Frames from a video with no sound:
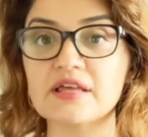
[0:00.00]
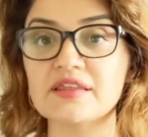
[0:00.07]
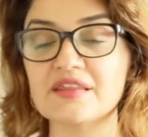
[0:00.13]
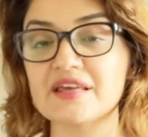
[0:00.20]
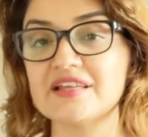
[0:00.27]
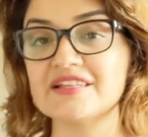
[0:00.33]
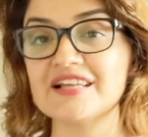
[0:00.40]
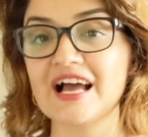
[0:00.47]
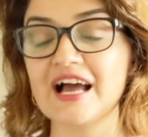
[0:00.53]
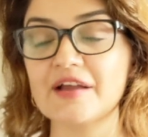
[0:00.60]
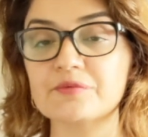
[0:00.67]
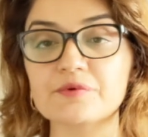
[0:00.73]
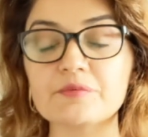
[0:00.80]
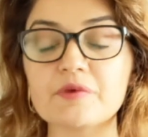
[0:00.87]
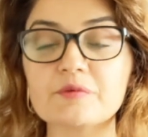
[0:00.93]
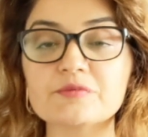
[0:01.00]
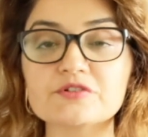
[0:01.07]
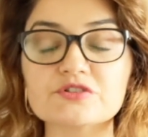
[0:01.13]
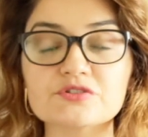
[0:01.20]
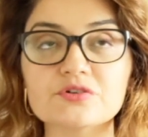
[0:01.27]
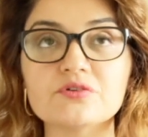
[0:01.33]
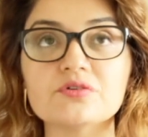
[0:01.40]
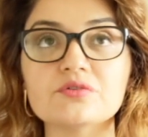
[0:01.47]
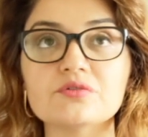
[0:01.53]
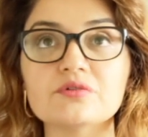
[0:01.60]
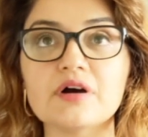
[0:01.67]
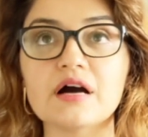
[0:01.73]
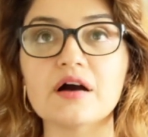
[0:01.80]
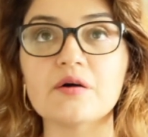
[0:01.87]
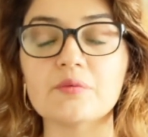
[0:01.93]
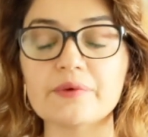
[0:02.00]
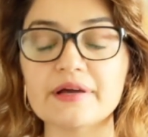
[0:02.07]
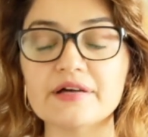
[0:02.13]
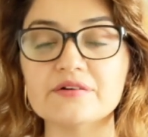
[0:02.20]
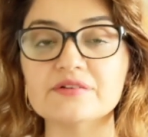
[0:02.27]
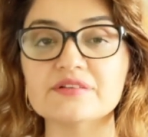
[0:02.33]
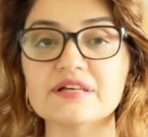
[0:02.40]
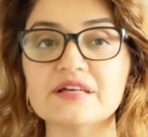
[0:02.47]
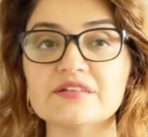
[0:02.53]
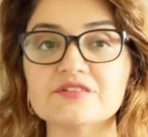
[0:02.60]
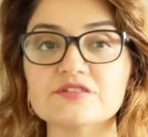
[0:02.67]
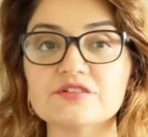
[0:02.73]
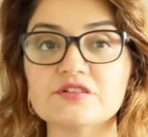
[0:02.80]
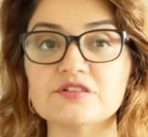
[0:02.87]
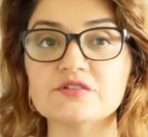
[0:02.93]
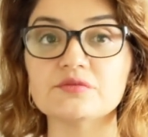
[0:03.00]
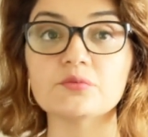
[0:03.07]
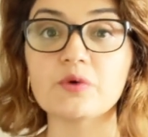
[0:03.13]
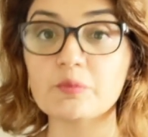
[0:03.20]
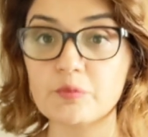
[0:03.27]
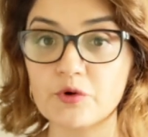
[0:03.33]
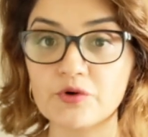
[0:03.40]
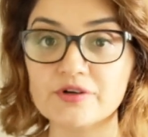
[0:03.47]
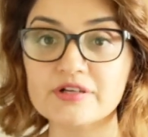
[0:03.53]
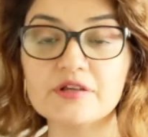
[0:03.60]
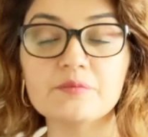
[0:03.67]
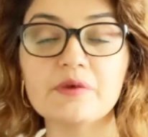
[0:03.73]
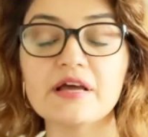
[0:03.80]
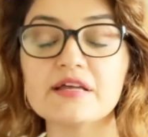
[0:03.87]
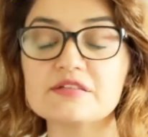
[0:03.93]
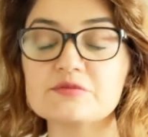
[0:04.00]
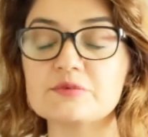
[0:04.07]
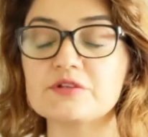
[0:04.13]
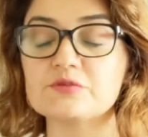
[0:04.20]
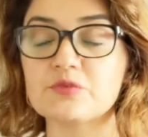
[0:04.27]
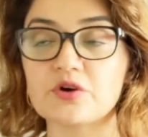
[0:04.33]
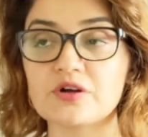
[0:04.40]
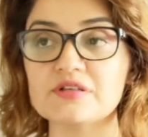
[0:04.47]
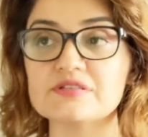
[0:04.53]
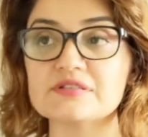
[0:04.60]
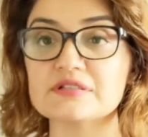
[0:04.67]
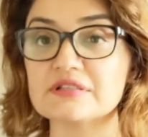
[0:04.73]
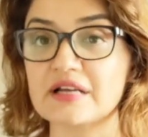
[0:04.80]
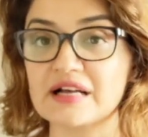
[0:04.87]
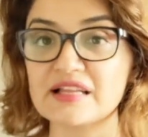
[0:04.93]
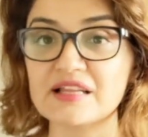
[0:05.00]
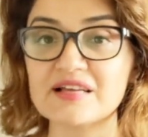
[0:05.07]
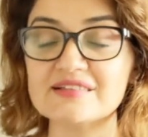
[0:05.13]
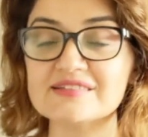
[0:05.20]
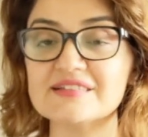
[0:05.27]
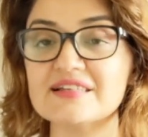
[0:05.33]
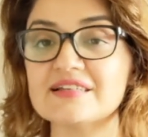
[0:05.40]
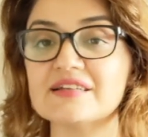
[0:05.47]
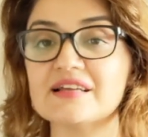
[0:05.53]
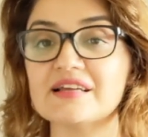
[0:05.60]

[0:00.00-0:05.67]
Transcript: And then I remember so well that in one morning my husband was in the closet,